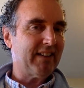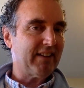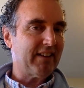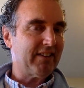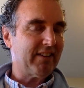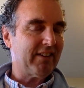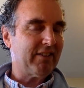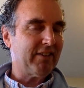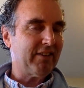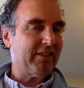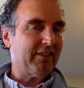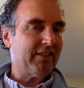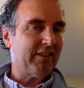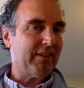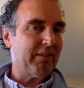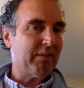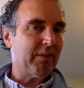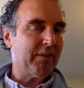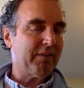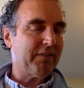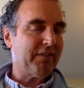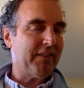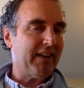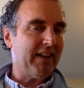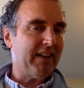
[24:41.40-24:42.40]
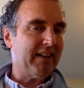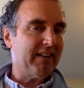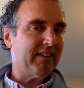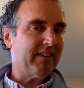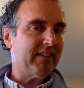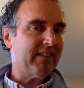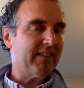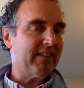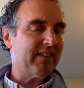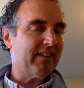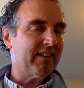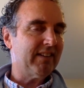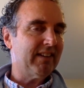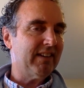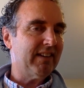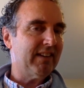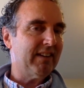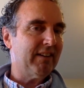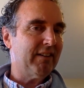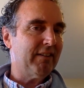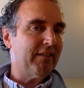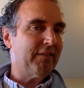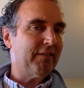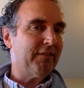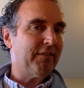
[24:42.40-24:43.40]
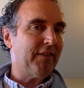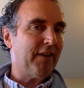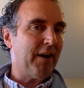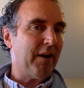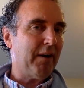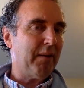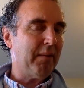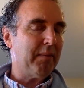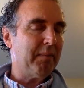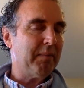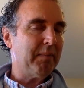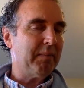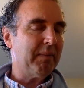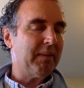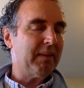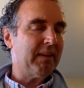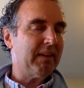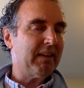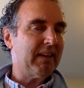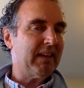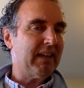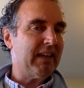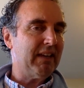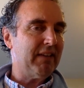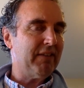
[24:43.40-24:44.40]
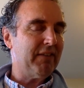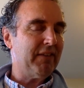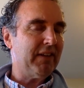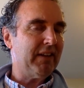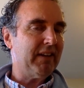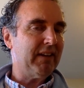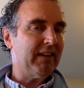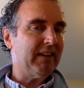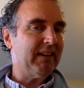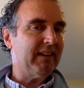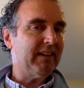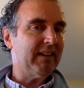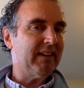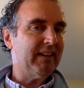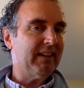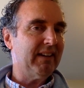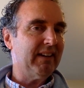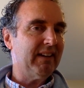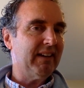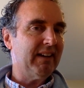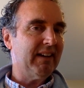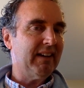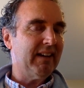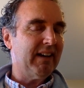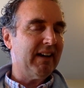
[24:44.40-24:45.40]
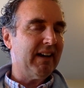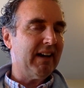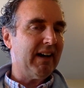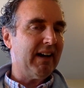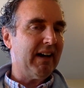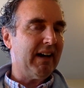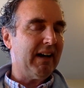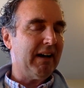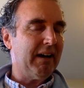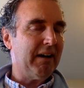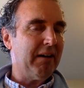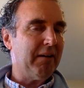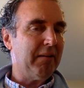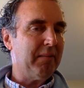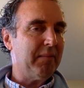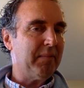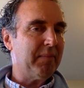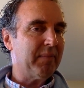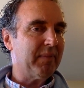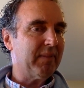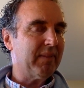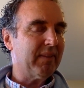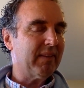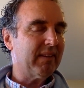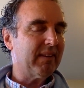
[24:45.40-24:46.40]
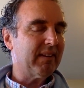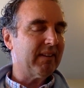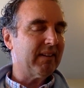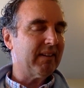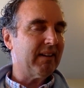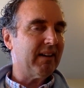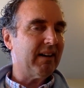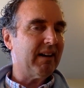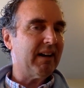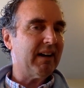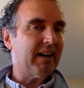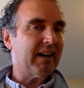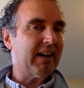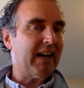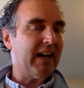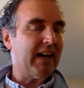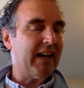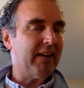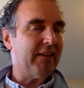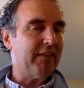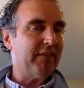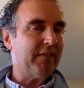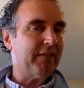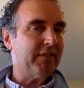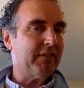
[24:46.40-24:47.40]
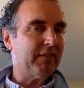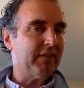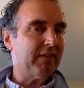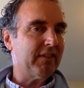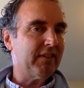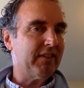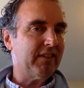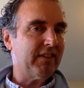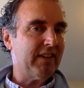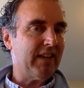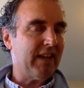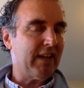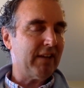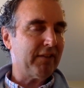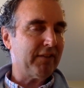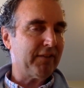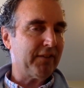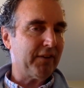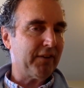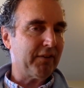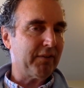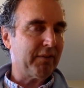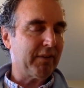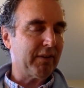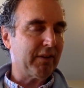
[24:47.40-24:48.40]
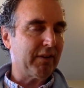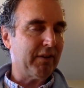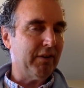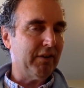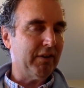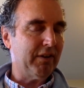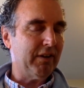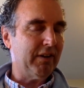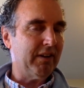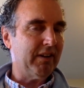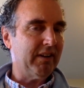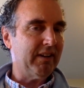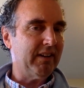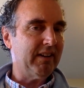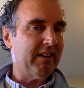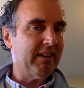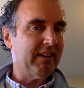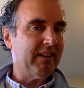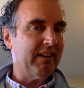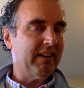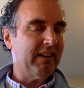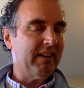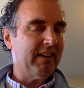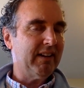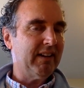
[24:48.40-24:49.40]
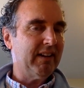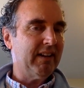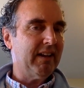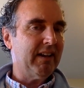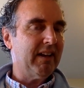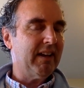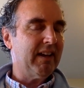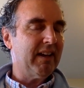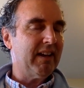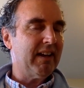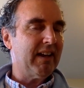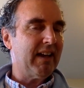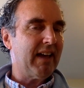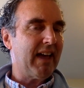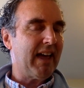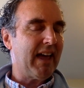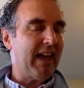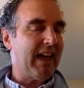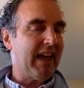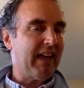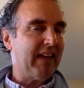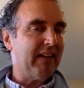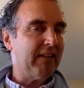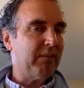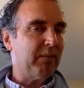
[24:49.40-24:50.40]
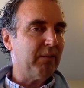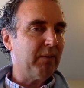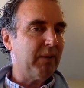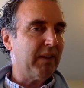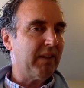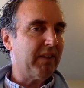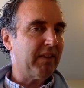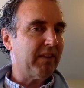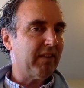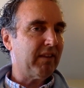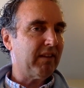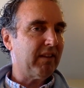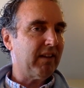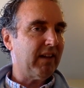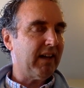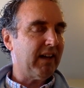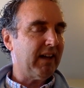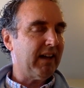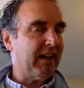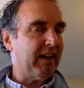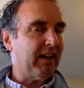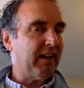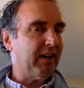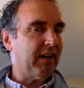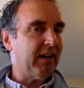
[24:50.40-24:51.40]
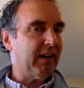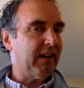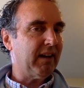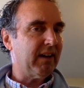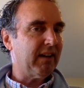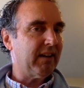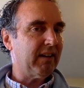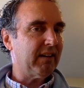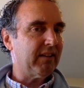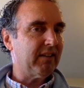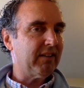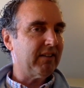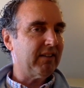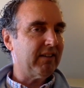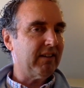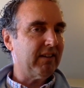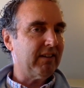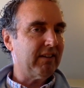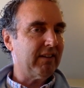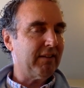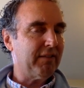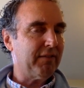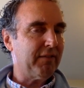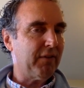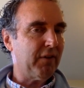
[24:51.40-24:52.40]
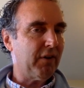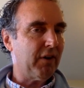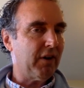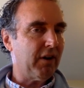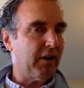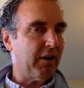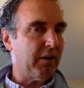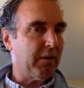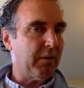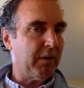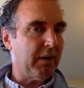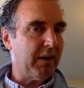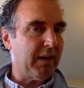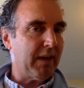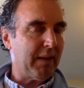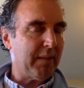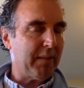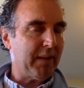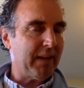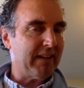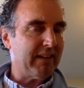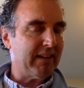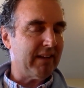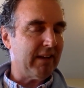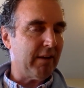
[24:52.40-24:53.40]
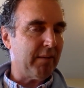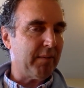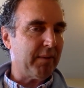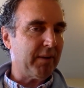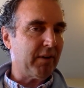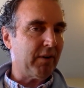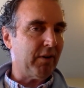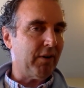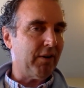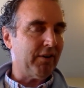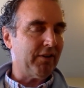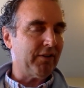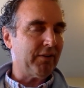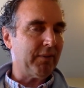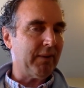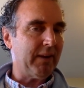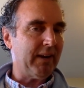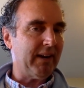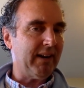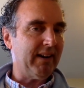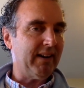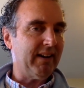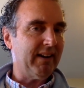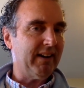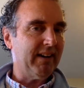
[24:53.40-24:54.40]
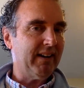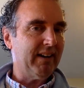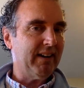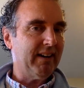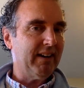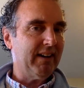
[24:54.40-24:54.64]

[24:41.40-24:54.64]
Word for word: such as Sidwell Friends, from even um, a kind of CS first with Google and with uh, CC40 MIT OpenCourseware